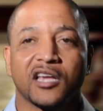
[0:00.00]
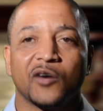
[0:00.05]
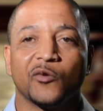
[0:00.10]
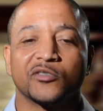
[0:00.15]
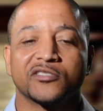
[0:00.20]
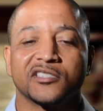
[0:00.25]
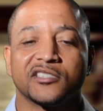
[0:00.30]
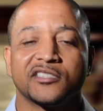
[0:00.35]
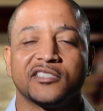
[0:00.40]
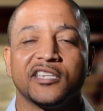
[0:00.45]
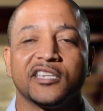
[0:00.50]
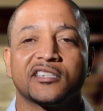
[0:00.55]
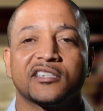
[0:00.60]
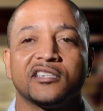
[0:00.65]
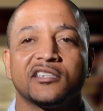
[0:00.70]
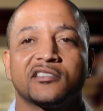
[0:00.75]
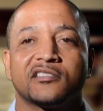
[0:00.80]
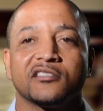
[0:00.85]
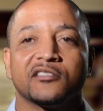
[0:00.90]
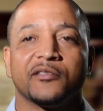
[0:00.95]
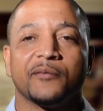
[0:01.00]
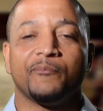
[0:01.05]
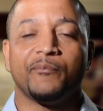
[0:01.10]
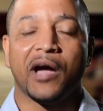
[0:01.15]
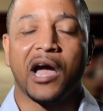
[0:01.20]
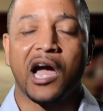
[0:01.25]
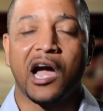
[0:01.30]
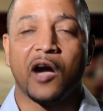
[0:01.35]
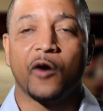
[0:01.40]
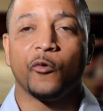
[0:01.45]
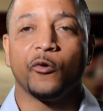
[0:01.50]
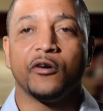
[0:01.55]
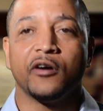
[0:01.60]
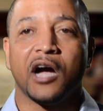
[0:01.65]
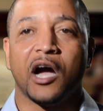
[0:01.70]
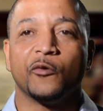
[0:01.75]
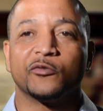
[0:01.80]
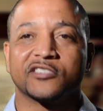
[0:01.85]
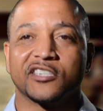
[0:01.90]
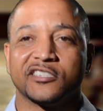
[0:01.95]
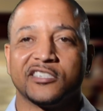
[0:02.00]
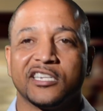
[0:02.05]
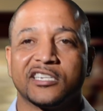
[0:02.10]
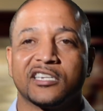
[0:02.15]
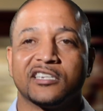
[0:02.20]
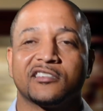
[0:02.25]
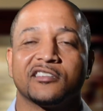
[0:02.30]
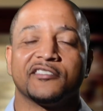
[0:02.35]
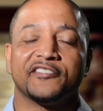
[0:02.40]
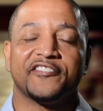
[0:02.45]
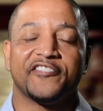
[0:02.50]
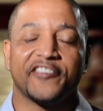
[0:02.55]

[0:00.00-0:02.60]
I was addicted to the power. I was addicted to the